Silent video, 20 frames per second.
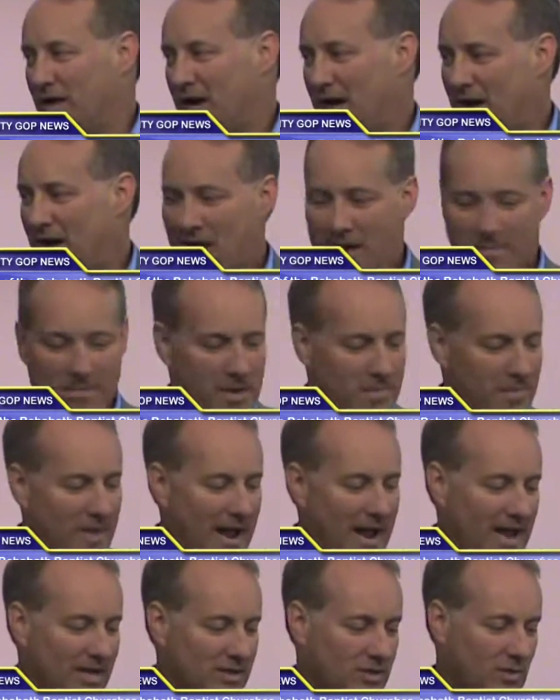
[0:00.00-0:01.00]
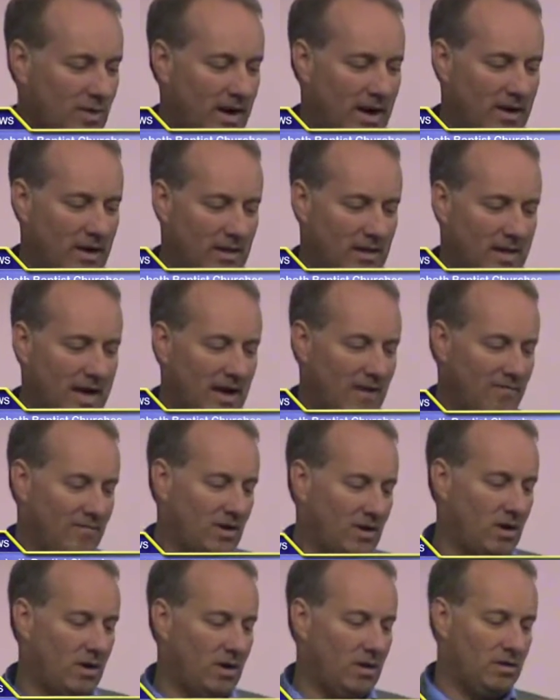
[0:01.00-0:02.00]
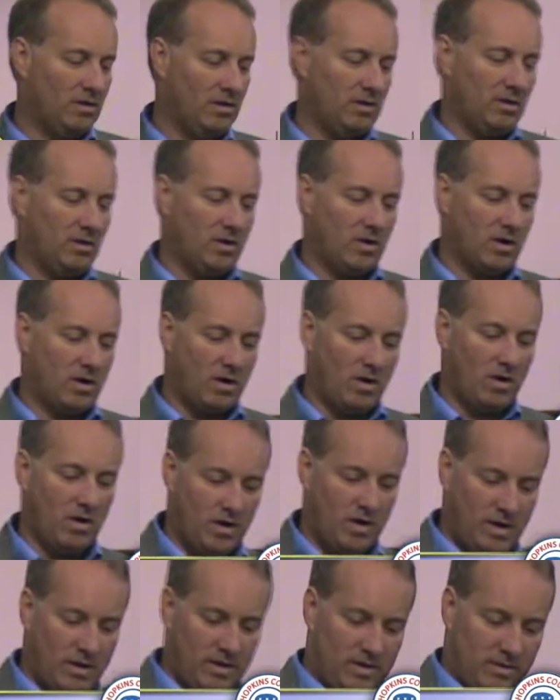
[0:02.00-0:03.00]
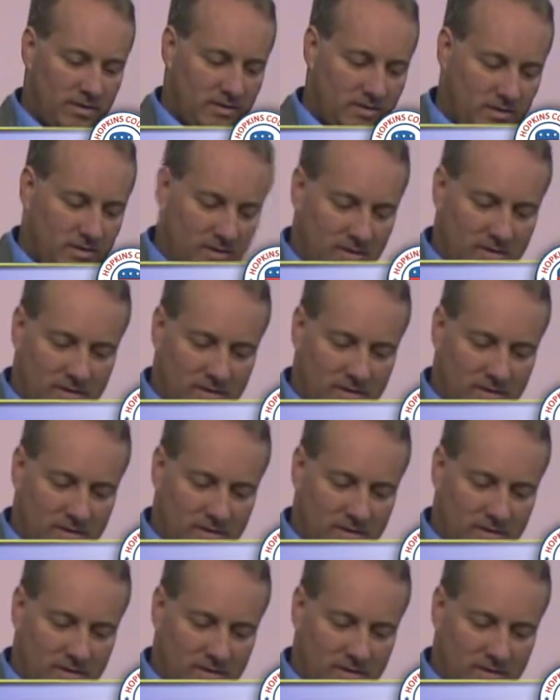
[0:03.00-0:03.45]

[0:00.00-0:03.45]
I'm going to pass around. A lot of y'all are on